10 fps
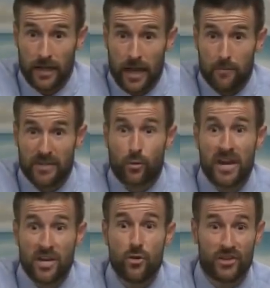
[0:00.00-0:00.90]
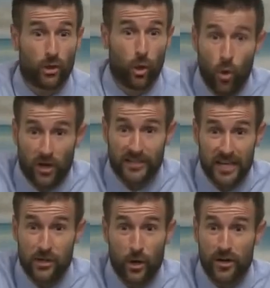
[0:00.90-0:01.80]
between you and the Lord that
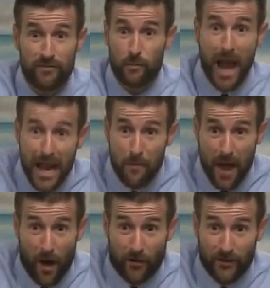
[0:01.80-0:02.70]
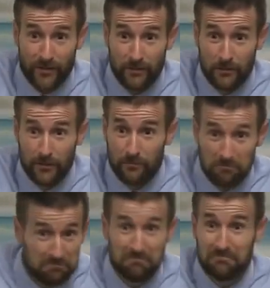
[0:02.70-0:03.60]
you don't even brag about?
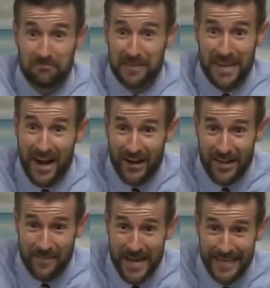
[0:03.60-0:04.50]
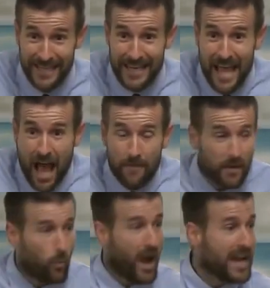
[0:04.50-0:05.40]
You know what I mean? I mean,
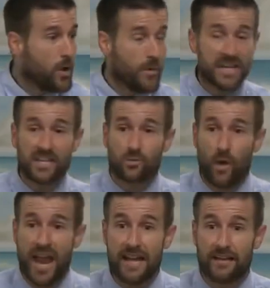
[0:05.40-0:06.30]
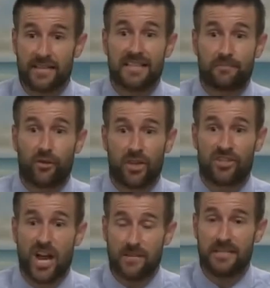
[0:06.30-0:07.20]
why don't we just wait for the
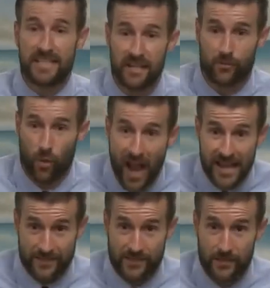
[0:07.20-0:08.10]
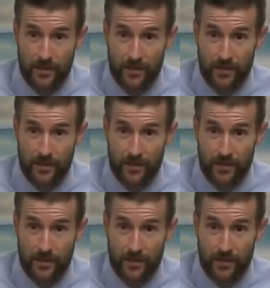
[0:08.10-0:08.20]
judgment seat of Christ